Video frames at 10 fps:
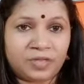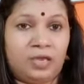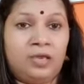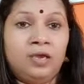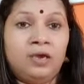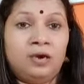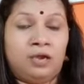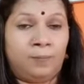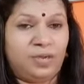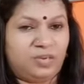Okay,
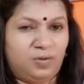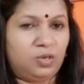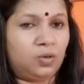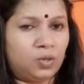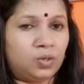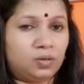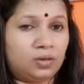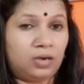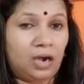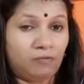in between oru
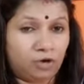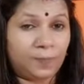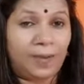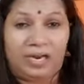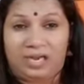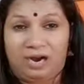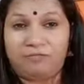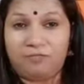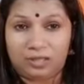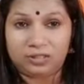hour paragraph
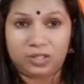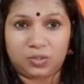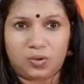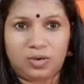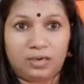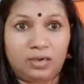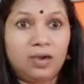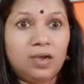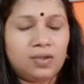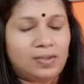vannathu kondu,
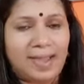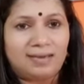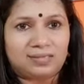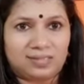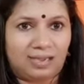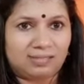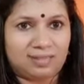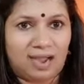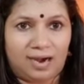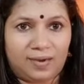you can say
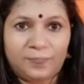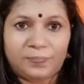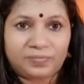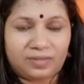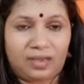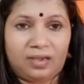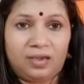that, okay,